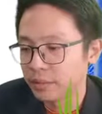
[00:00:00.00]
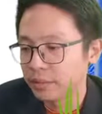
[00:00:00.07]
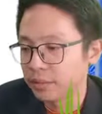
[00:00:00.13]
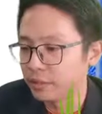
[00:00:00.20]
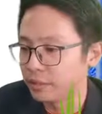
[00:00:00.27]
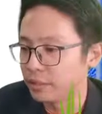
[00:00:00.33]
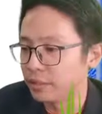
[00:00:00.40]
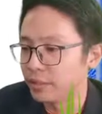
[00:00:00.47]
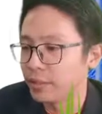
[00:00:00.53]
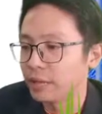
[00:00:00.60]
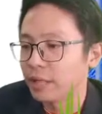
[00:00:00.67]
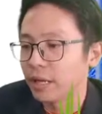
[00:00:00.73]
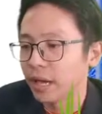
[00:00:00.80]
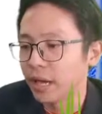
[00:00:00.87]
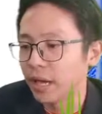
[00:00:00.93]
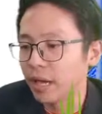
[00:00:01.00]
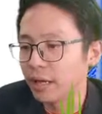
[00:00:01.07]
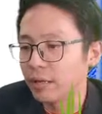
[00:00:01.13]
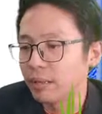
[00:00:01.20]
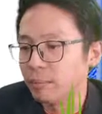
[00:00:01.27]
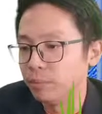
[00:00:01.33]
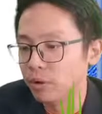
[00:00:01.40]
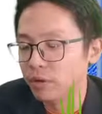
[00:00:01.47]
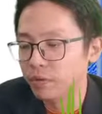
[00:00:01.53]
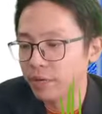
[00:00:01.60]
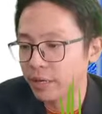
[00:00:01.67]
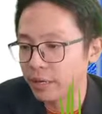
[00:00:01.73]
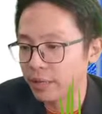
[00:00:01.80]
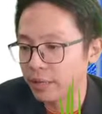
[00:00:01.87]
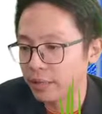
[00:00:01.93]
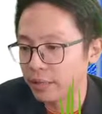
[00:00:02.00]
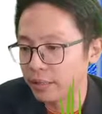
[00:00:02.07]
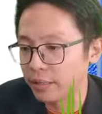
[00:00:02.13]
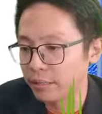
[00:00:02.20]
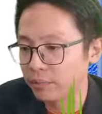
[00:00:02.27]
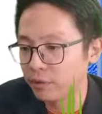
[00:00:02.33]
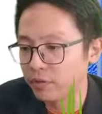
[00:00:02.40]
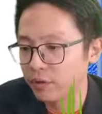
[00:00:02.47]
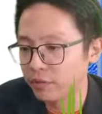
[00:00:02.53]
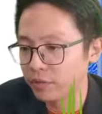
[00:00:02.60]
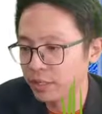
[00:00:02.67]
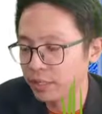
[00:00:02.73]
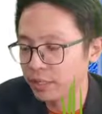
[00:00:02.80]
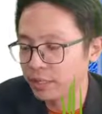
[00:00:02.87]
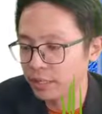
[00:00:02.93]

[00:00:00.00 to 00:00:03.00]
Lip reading: You see, both of these